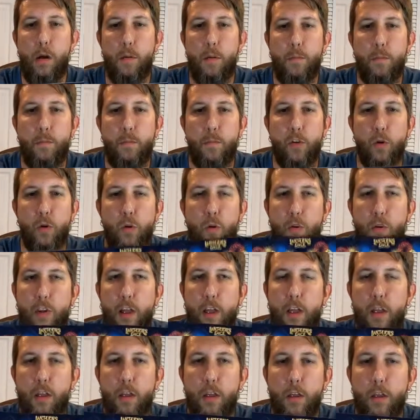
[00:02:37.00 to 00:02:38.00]
So we'll take
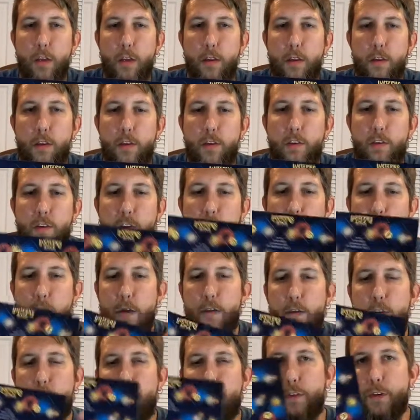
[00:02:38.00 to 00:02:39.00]
a look at this and how
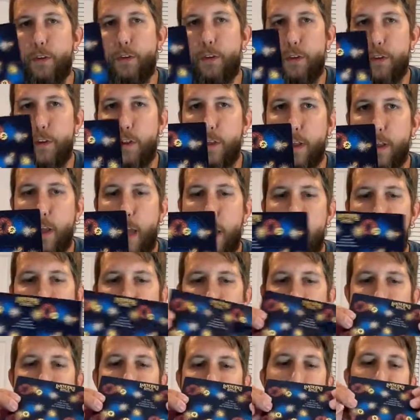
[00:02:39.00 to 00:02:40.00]
this fits into the game as
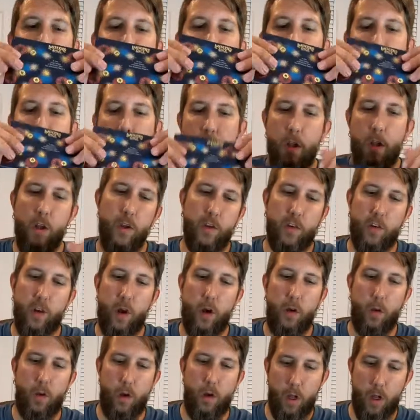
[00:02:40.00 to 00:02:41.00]
well.
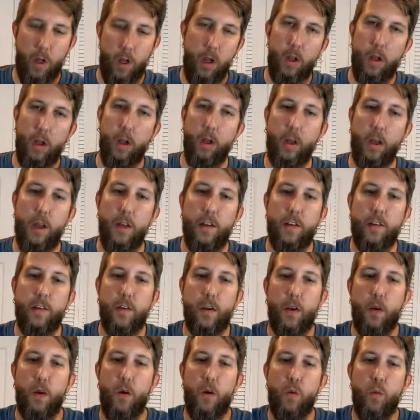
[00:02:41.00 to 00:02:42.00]
So let's
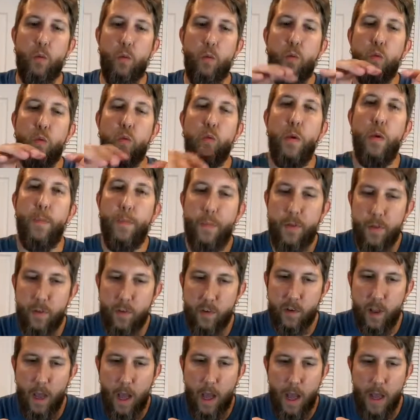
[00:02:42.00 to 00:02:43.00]
rip this
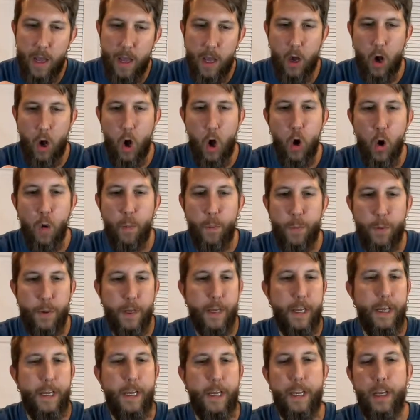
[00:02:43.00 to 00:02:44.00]
guy
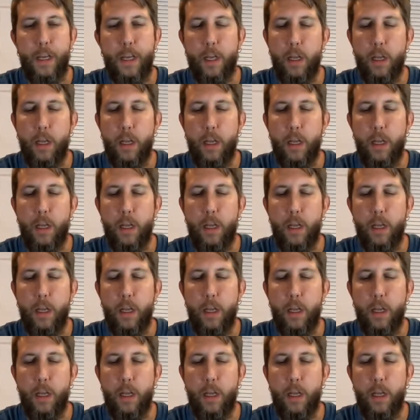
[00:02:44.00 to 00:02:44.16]
open.